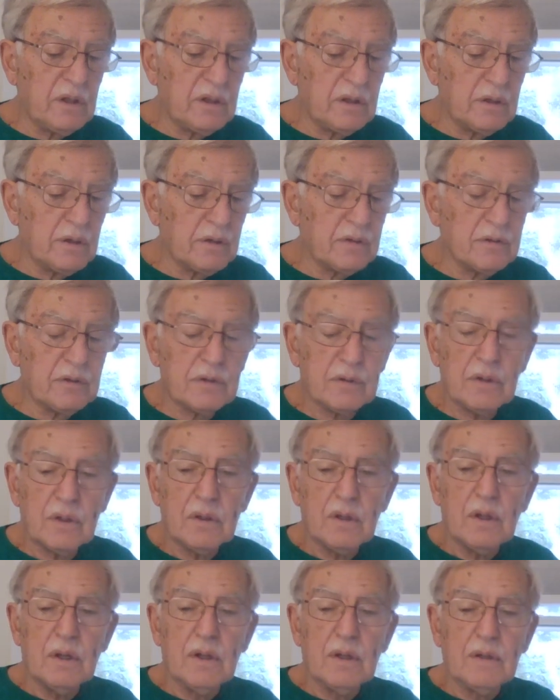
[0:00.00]
years
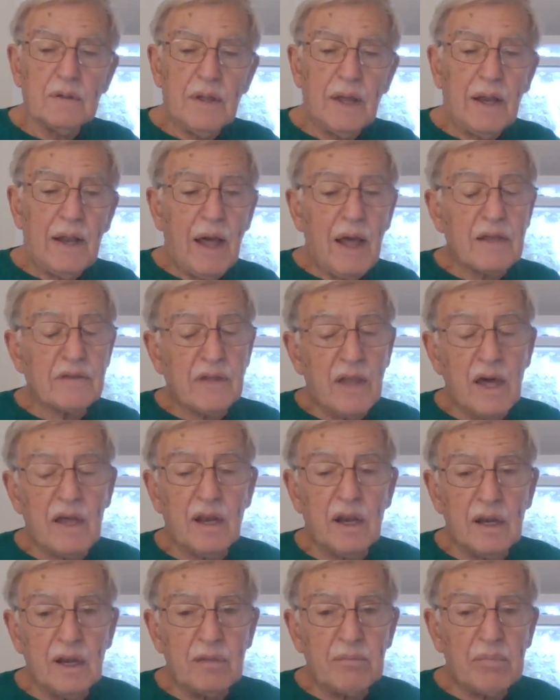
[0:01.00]
that has had
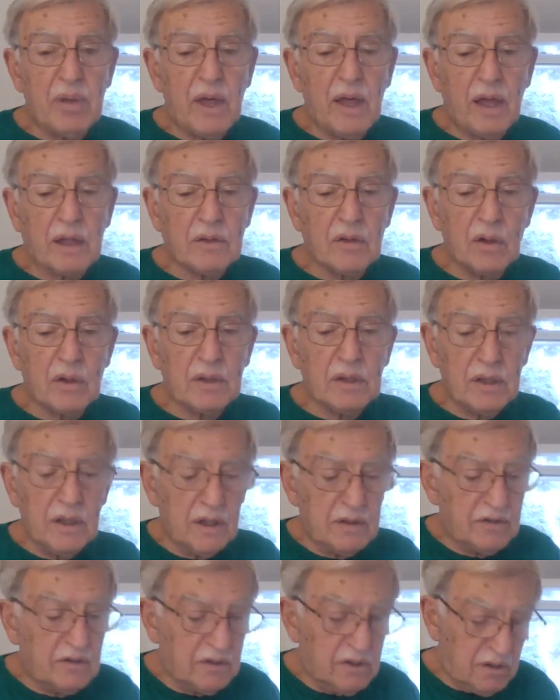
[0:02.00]
an impact on
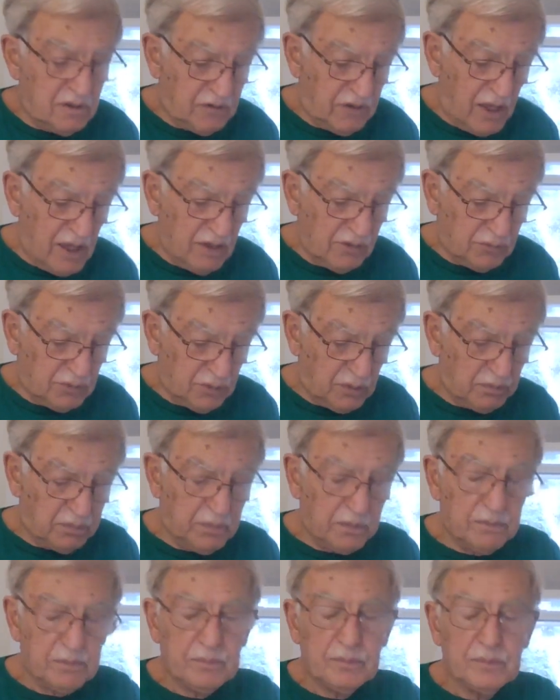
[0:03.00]
kids in this age group.
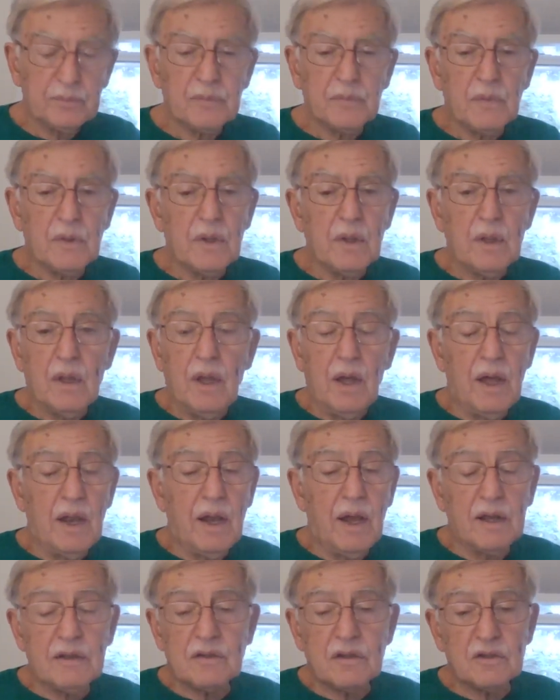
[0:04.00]

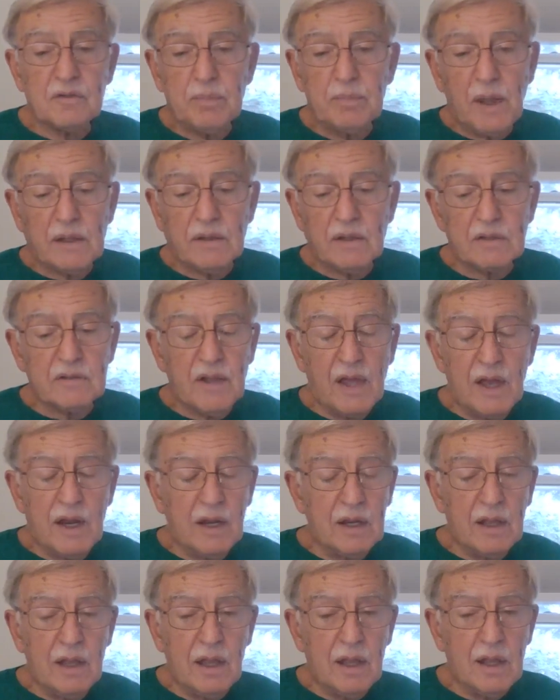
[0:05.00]
And I suspect it's had
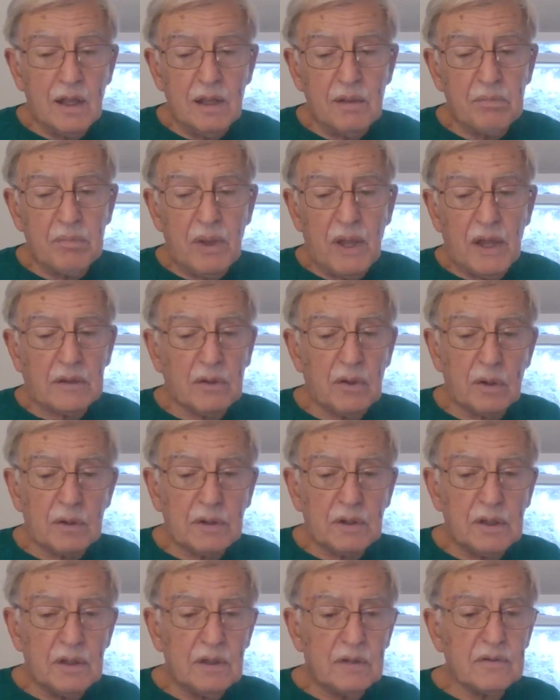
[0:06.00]
an impact on
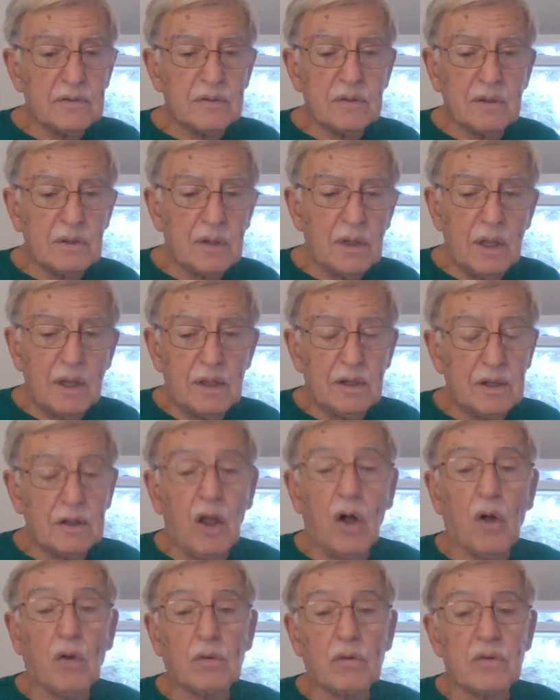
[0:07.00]
kids and
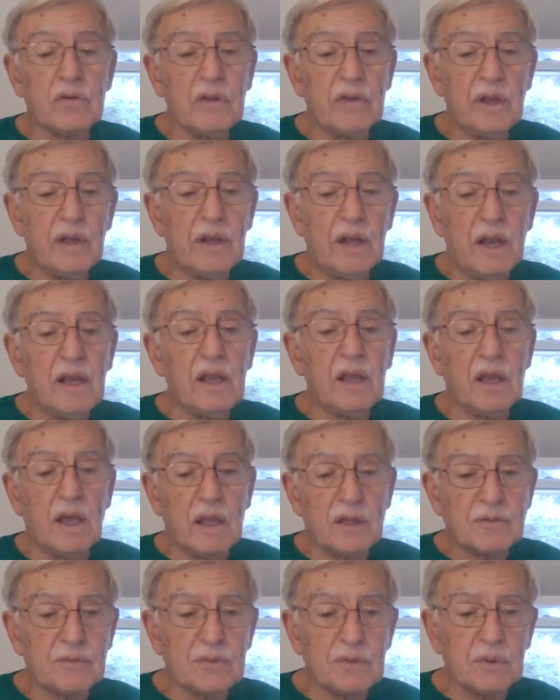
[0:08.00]
adults in any
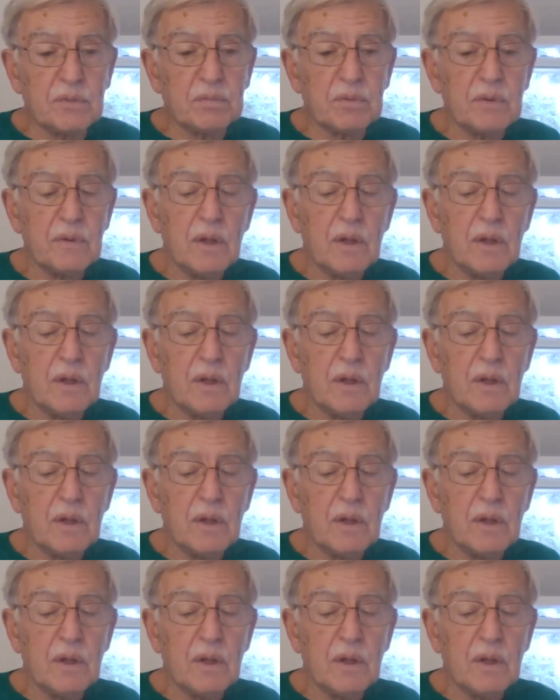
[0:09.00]
age group